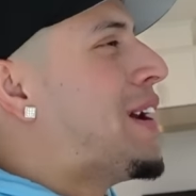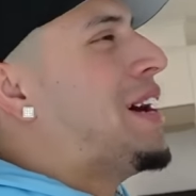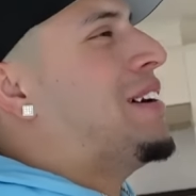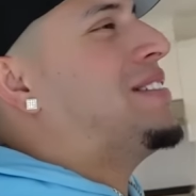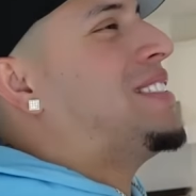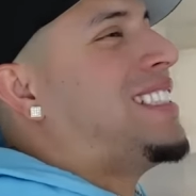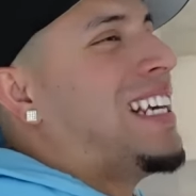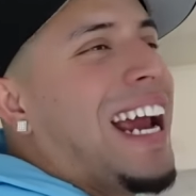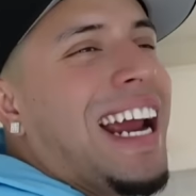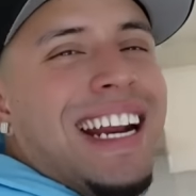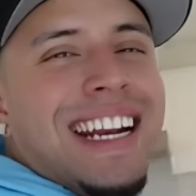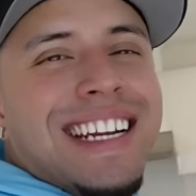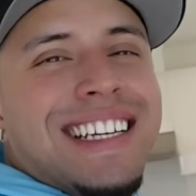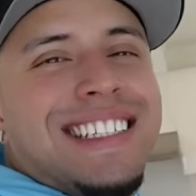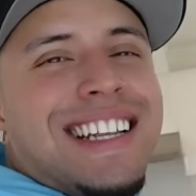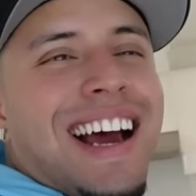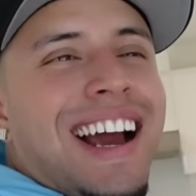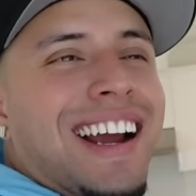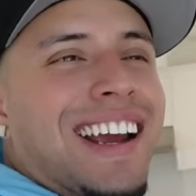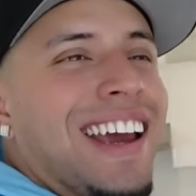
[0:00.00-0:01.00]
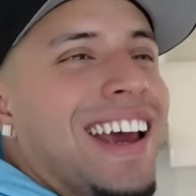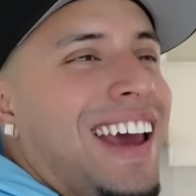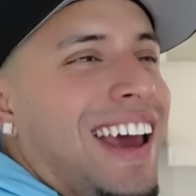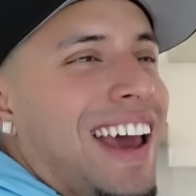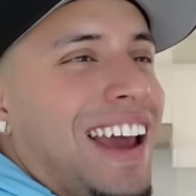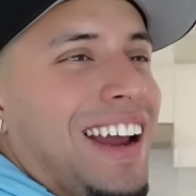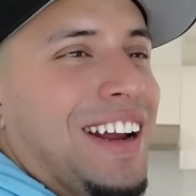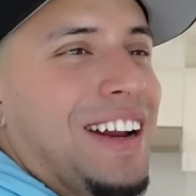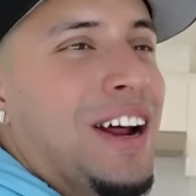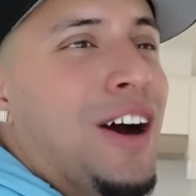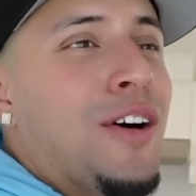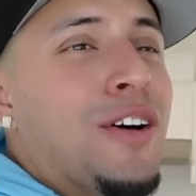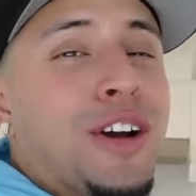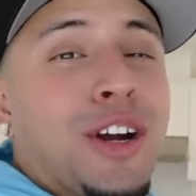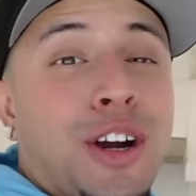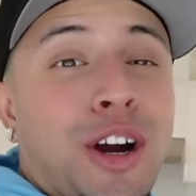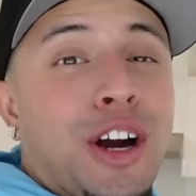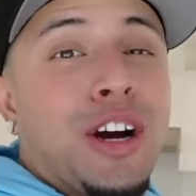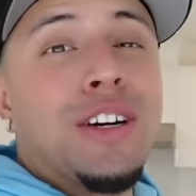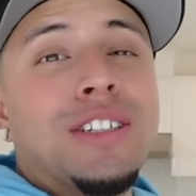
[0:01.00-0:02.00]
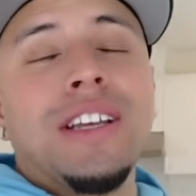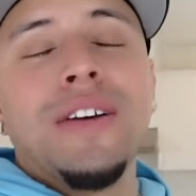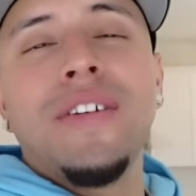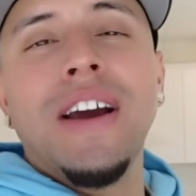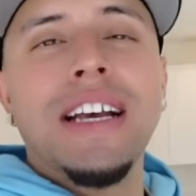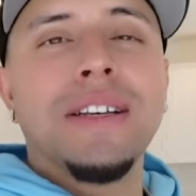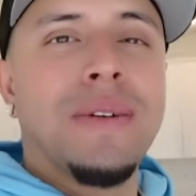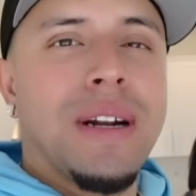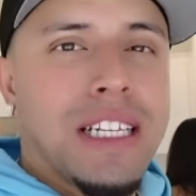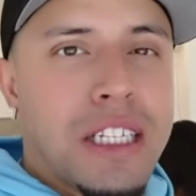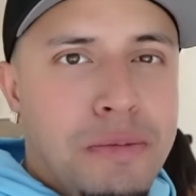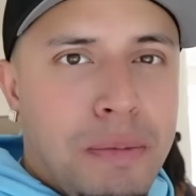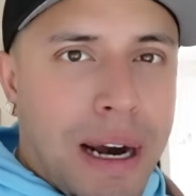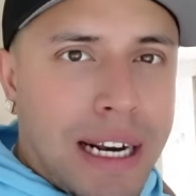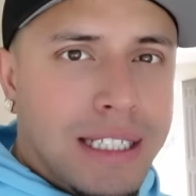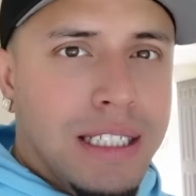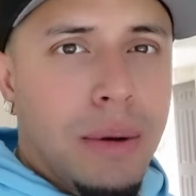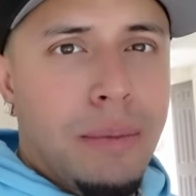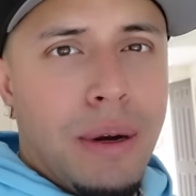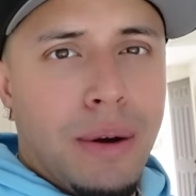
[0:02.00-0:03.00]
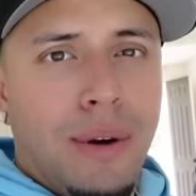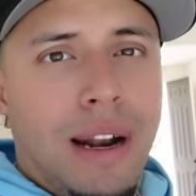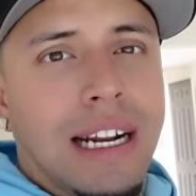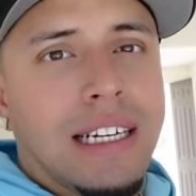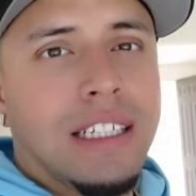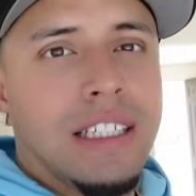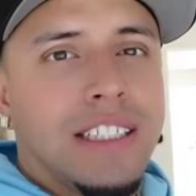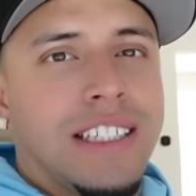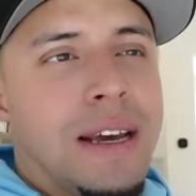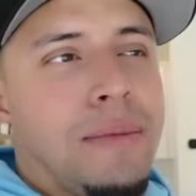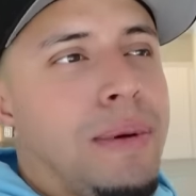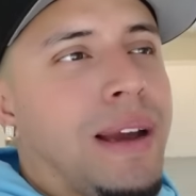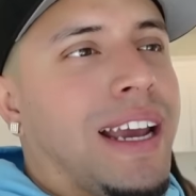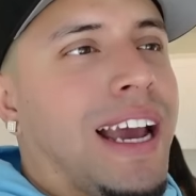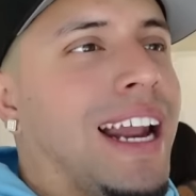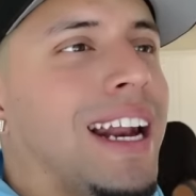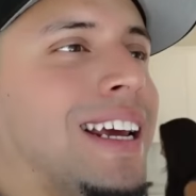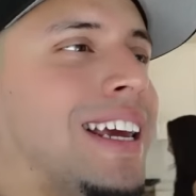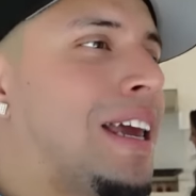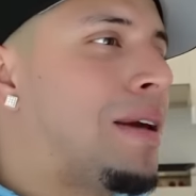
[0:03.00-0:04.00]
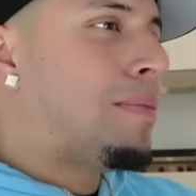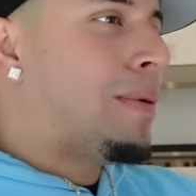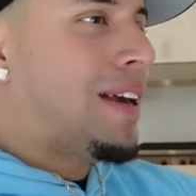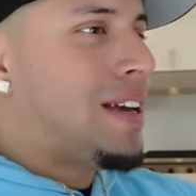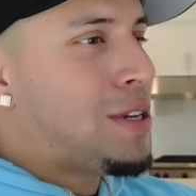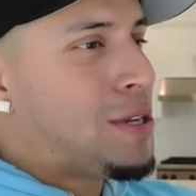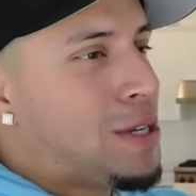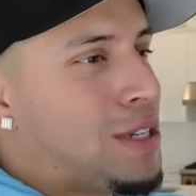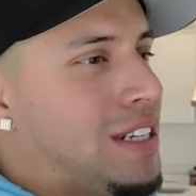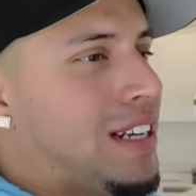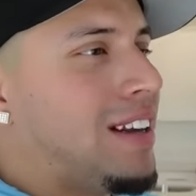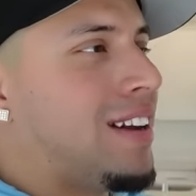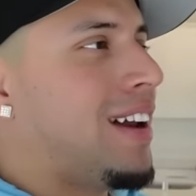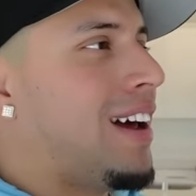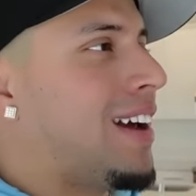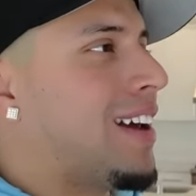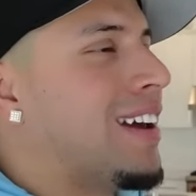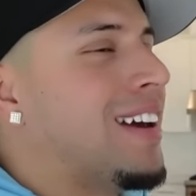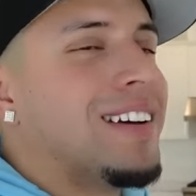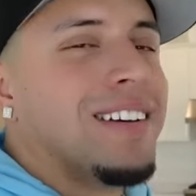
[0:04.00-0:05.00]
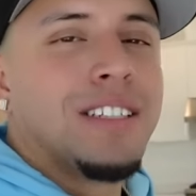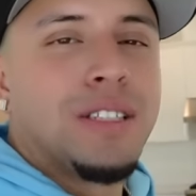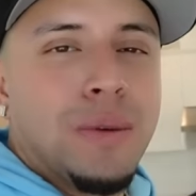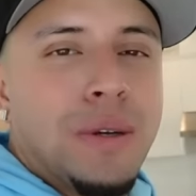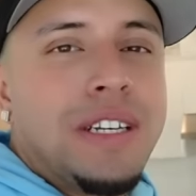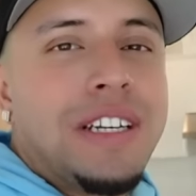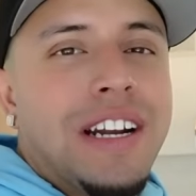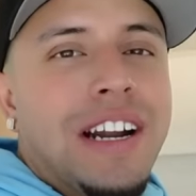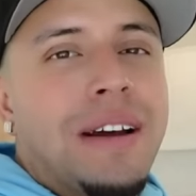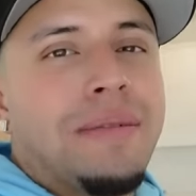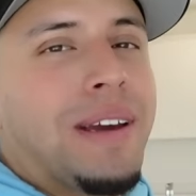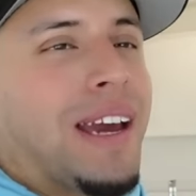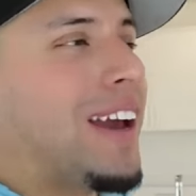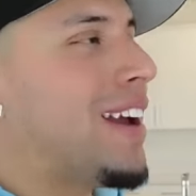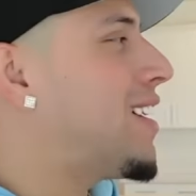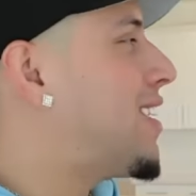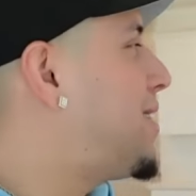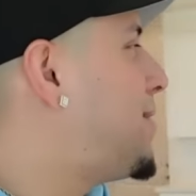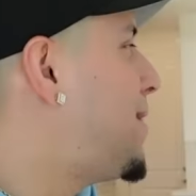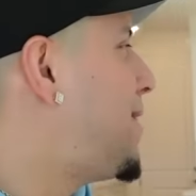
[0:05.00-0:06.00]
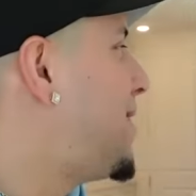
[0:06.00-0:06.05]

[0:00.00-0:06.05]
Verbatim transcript: what I'm saying is like, you know, girls, if you guys want to spice up your relationship and kind of keep it interesting, like switch it up, gang. Come